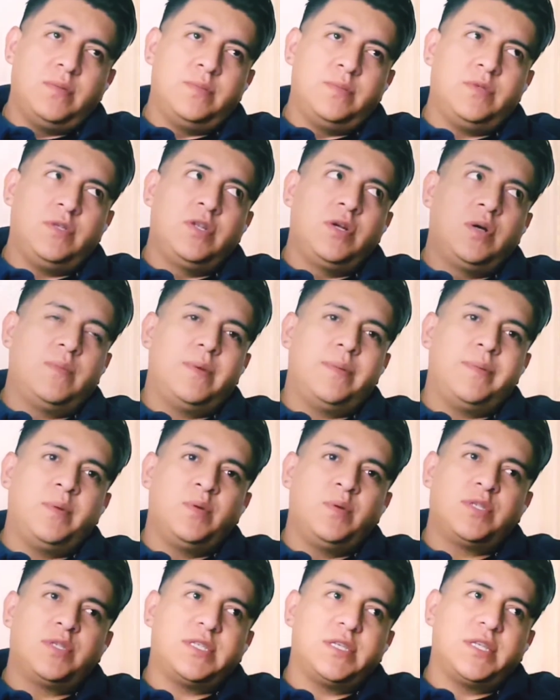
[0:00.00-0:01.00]
you know, maybe
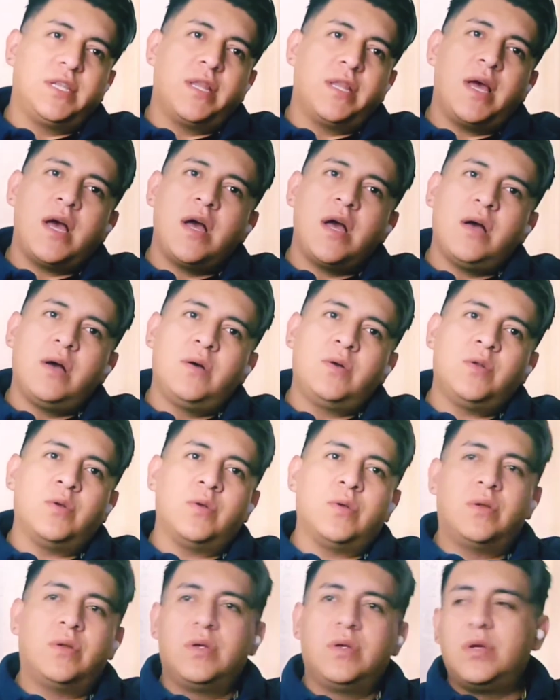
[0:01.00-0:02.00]
we'll sit it out
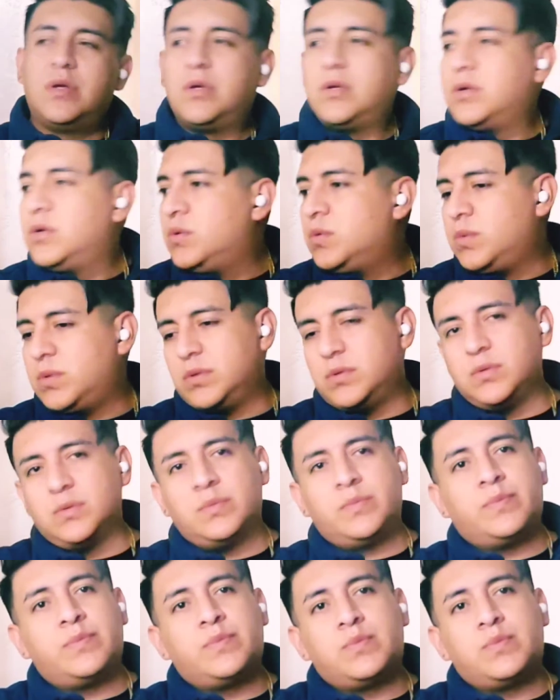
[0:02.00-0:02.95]
or we'll.